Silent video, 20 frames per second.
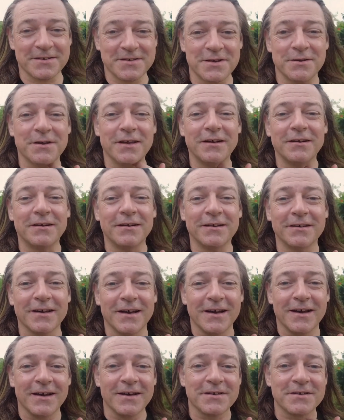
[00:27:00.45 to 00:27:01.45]
So then I
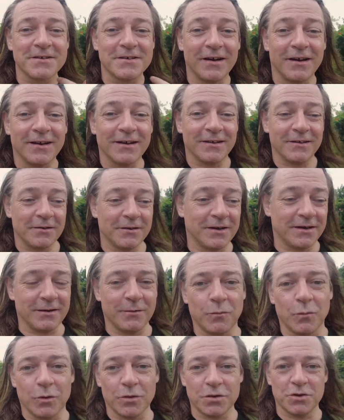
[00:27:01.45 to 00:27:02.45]
started looking
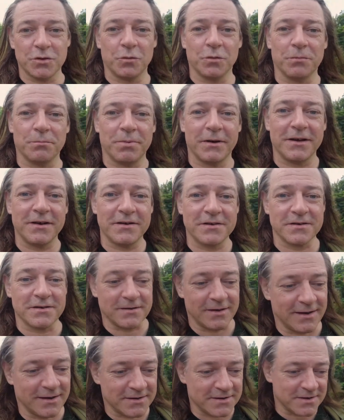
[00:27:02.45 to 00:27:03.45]
at what Jordan Peterson
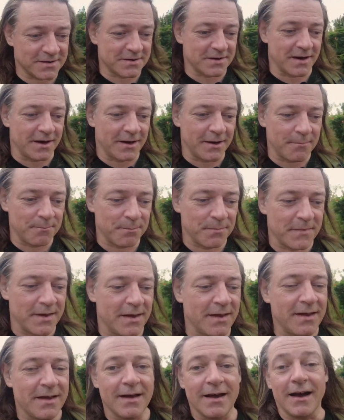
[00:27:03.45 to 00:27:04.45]
had to say
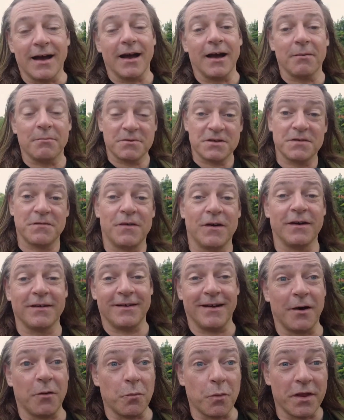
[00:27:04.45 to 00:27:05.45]
to find
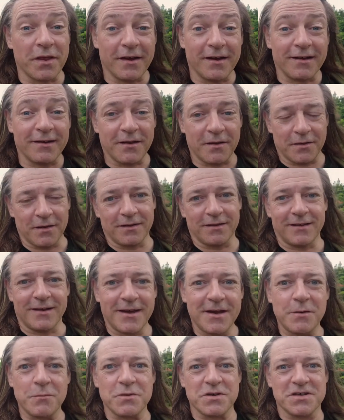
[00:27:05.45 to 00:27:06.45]
out whether anything that
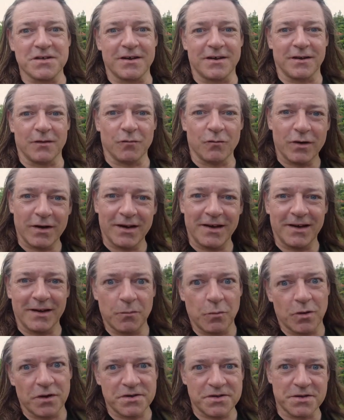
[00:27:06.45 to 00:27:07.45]
he was saying really
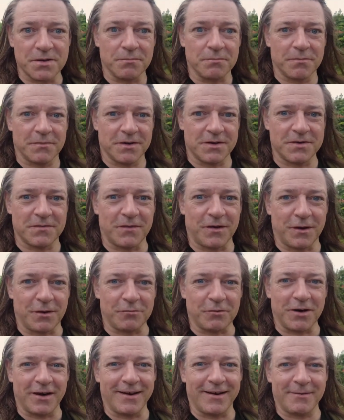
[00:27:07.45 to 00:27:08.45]
was as far
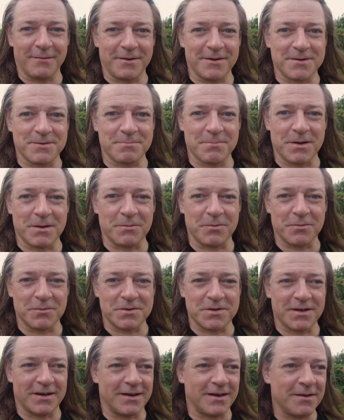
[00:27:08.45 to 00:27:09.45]
right as people were
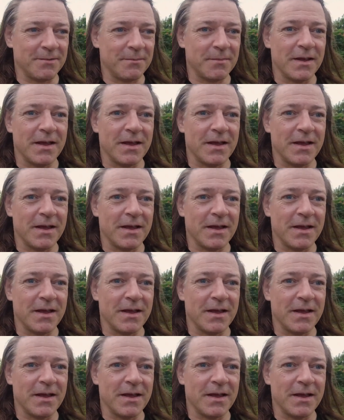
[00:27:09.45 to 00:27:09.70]
saying.